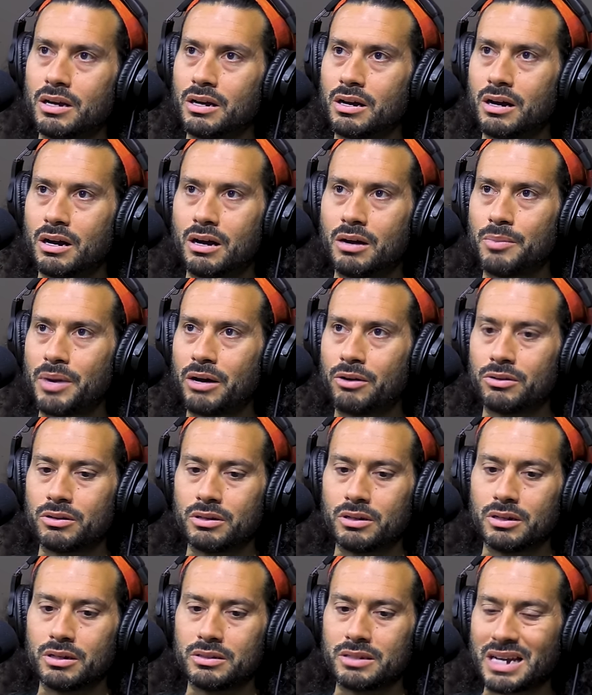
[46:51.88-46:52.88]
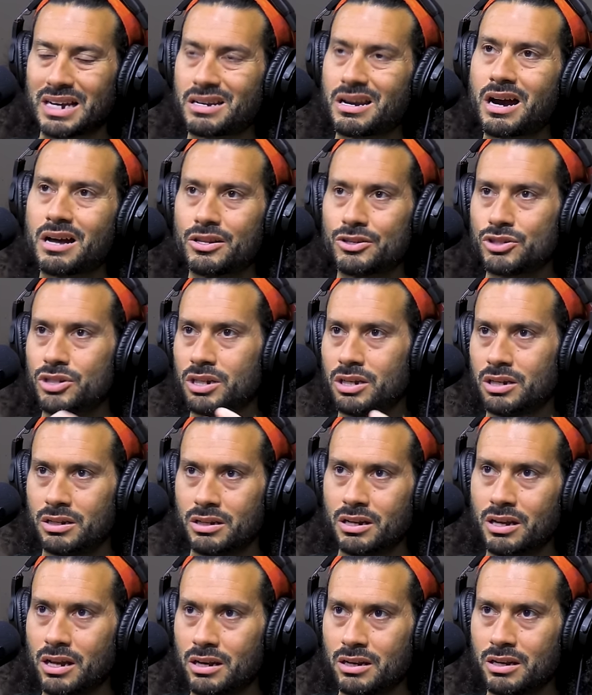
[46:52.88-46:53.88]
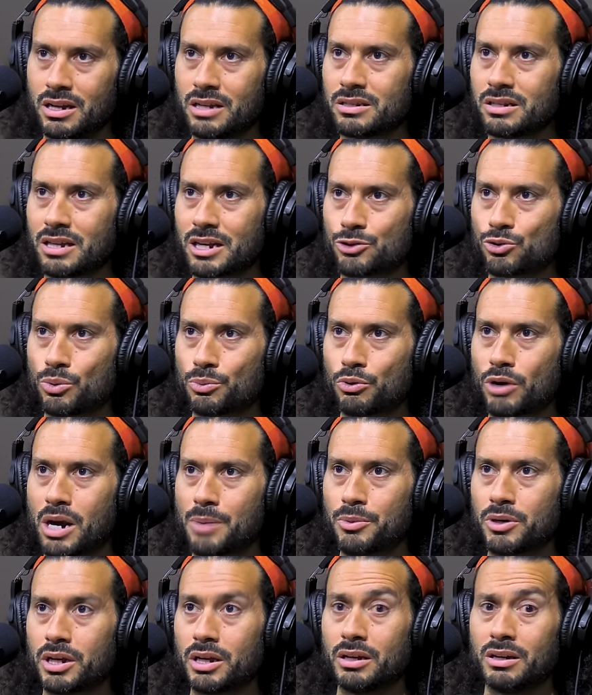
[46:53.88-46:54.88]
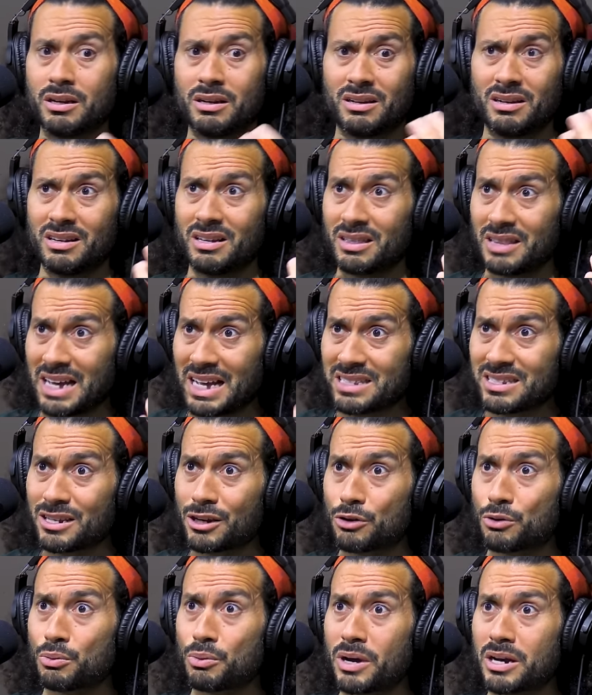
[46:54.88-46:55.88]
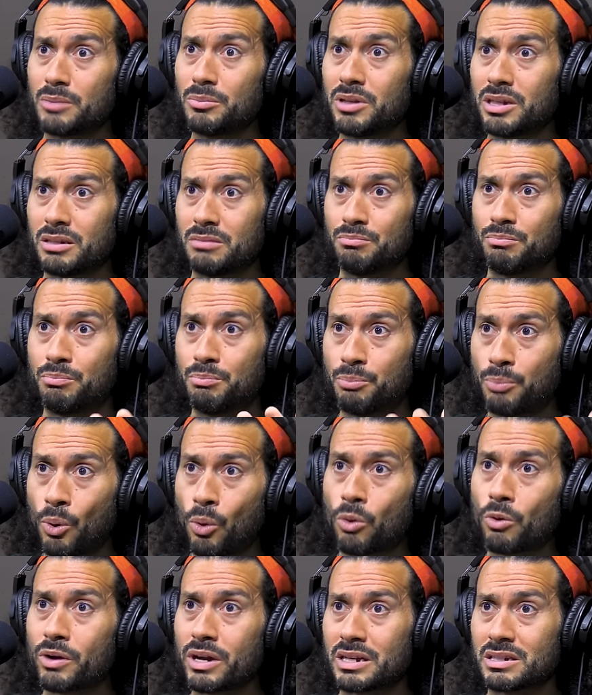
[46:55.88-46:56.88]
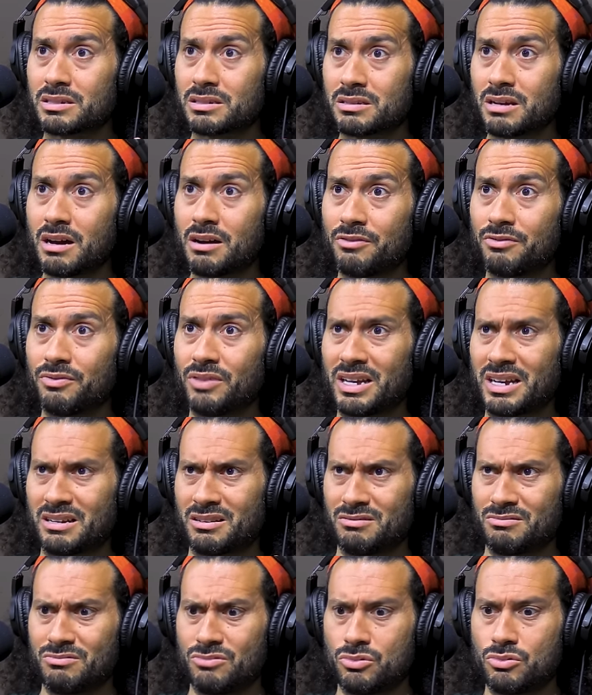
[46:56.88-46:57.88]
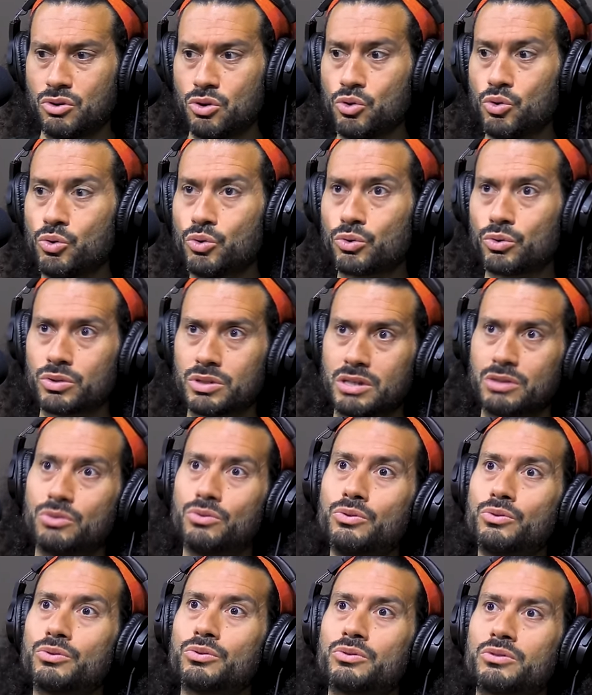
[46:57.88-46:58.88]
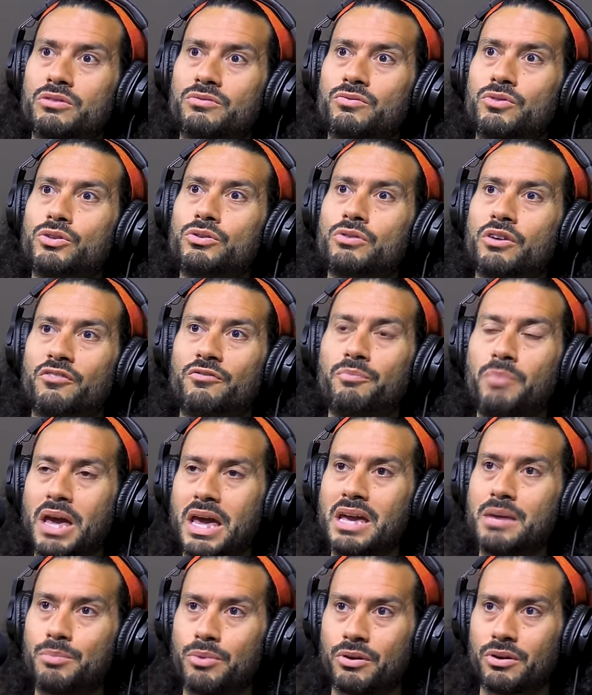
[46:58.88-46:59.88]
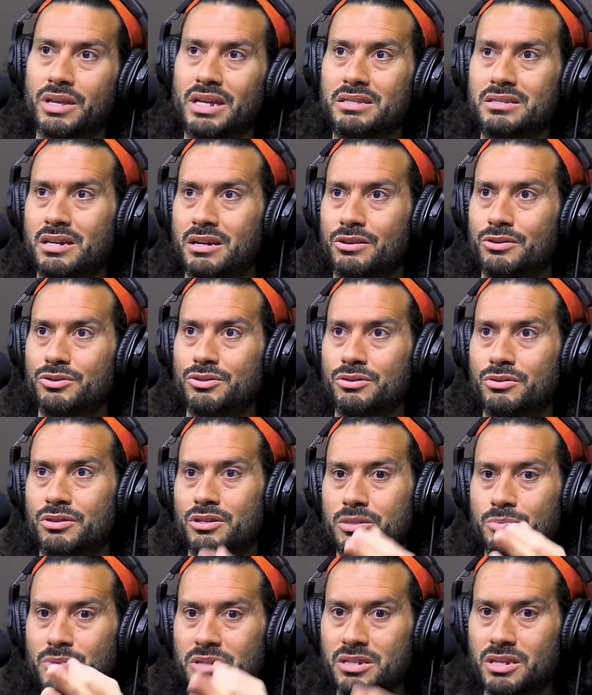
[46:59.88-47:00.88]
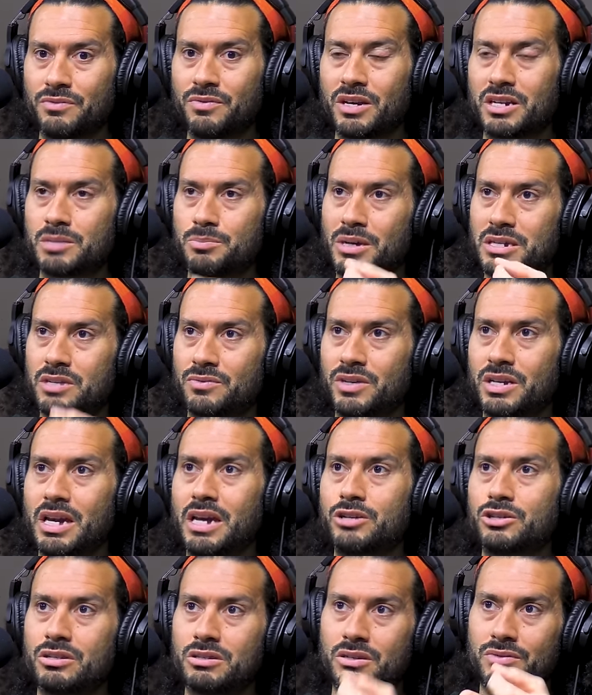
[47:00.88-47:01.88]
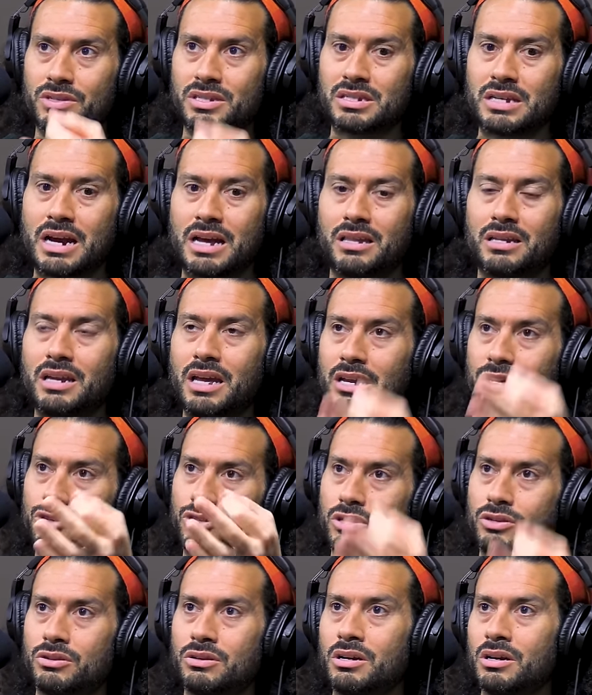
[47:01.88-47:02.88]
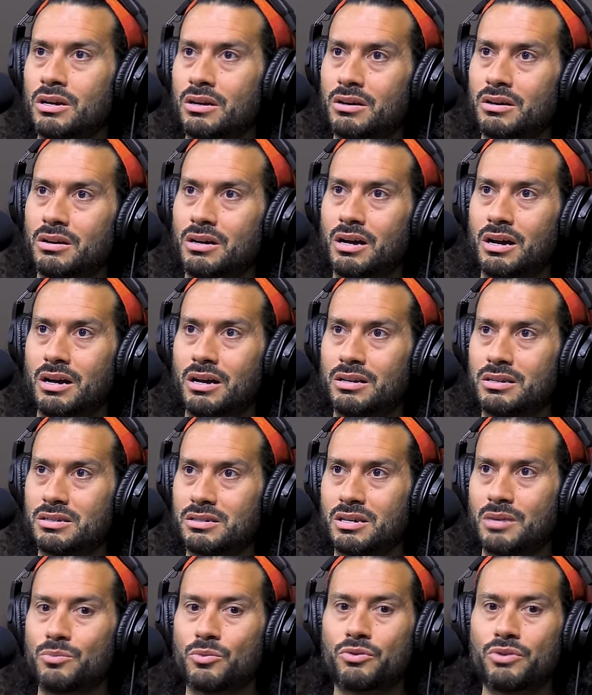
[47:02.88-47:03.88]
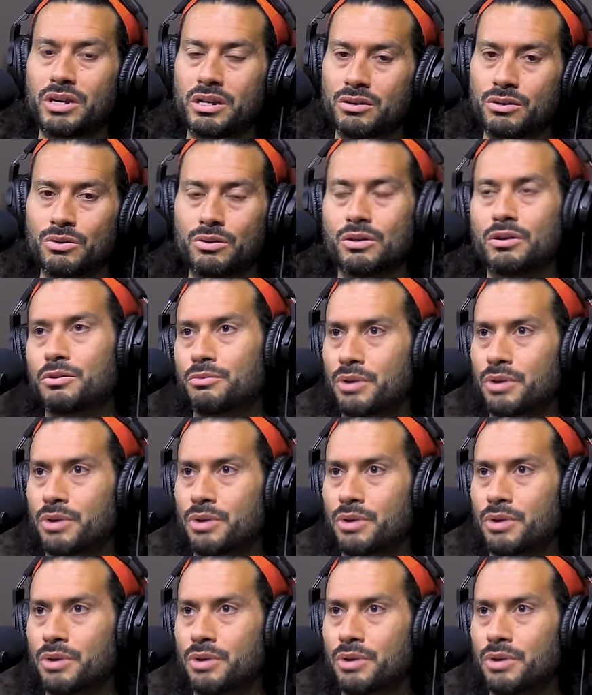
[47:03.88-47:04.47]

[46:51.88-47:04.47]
uh, about technology and, and intellectual property. That's incredibly boring stuff. Like oodles and oodles of new of paper that tells you the specific specifications of a silent engine uh, submarine nuclear